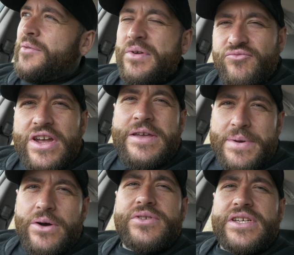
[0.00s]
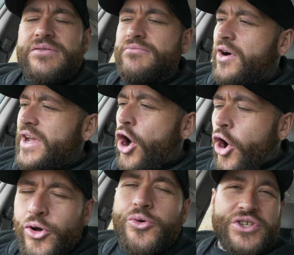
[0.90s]
been rebuilding my
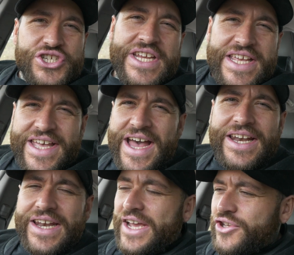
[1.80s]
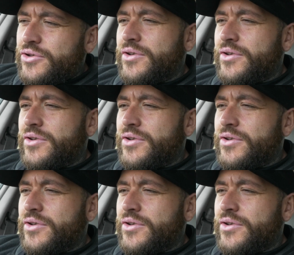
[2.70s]
OG Cadillac.